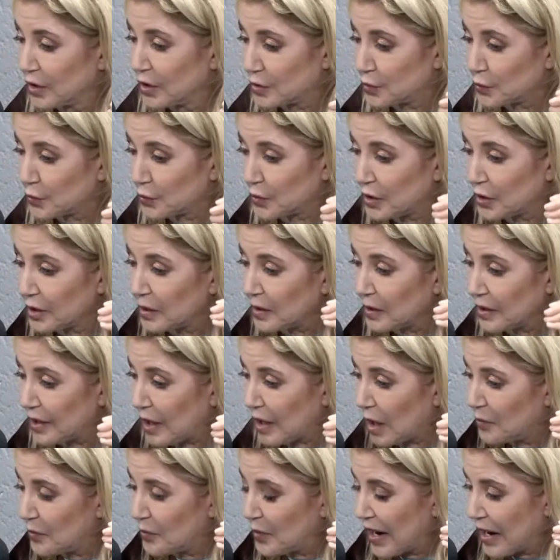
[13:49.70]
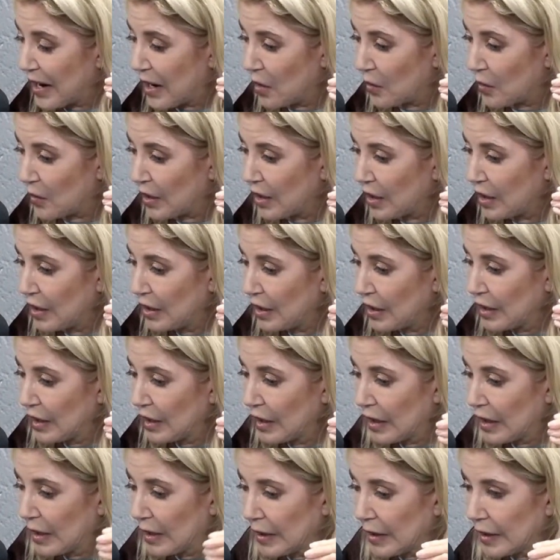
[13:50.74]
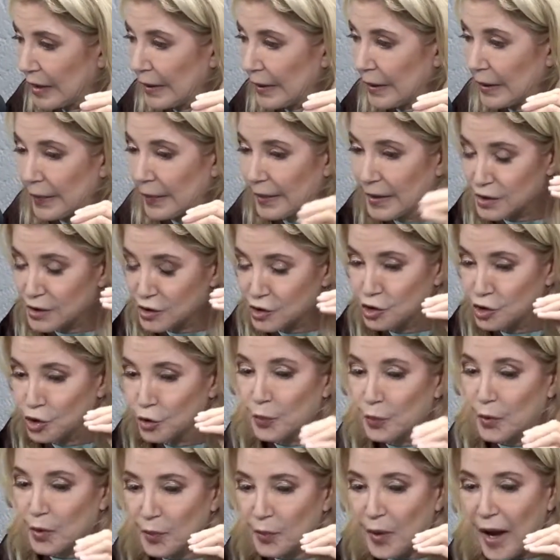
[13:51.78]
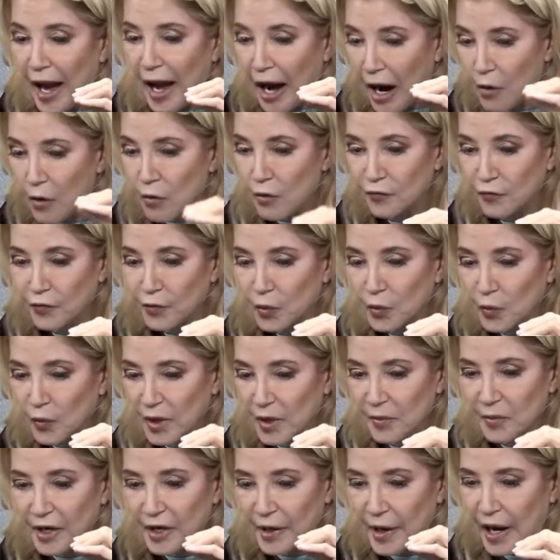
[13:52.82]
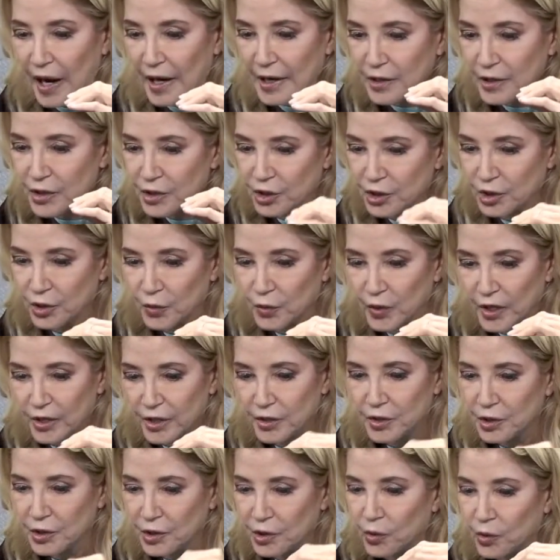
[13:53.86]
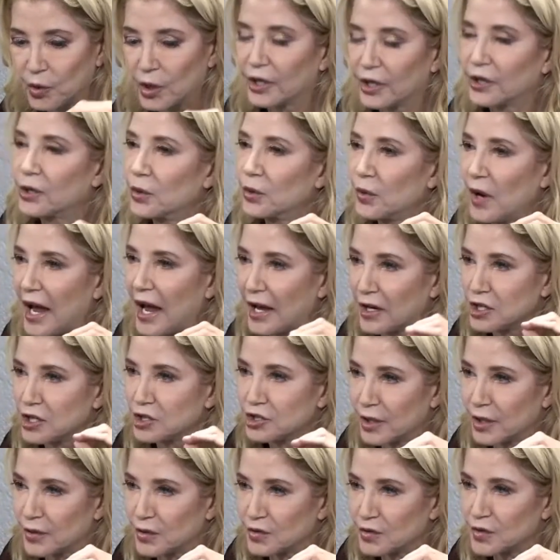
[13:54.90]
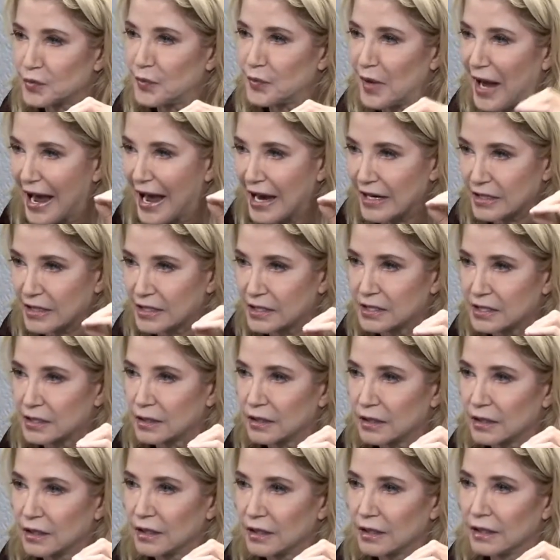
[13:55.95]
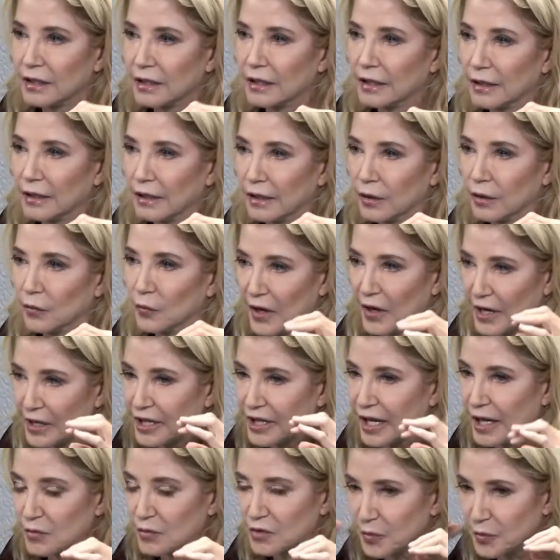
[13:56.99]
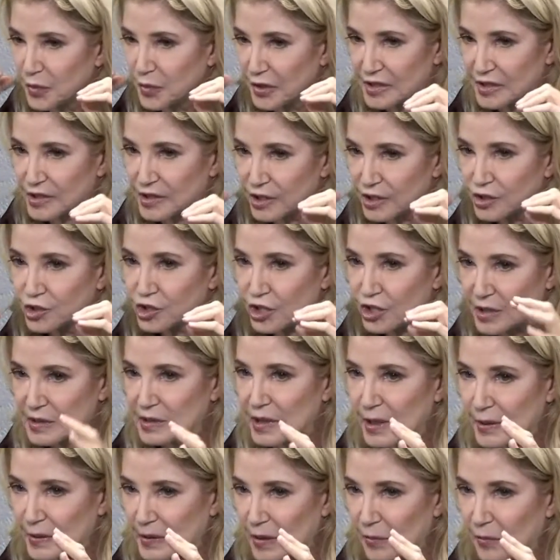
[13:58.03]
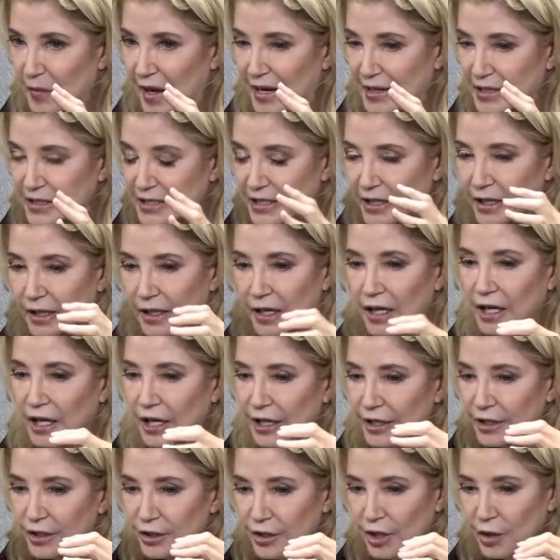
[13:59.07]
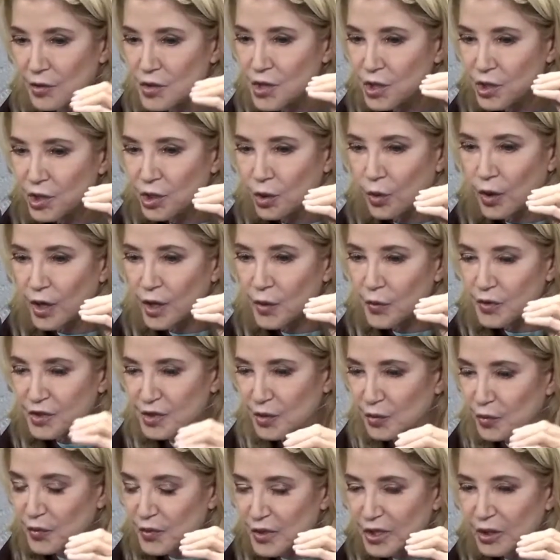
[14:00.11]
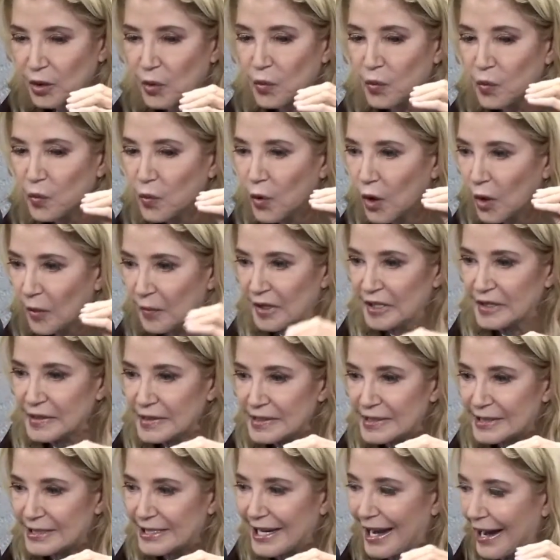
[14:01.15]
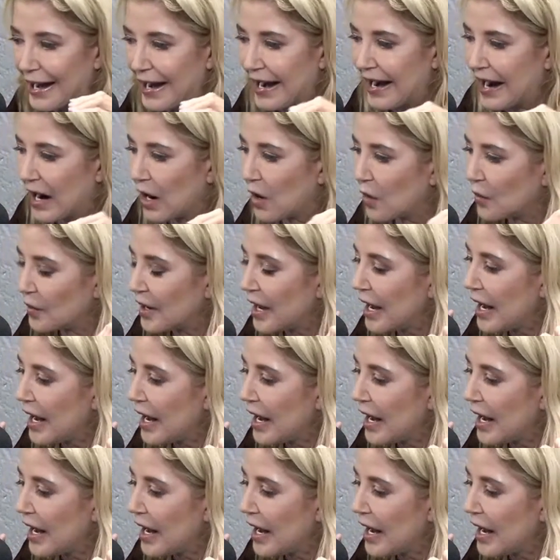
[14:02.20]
really about the super powerful women I knew in New York who had each other's backs when it came to business, just like the men did. You know, New York was a real woman's town.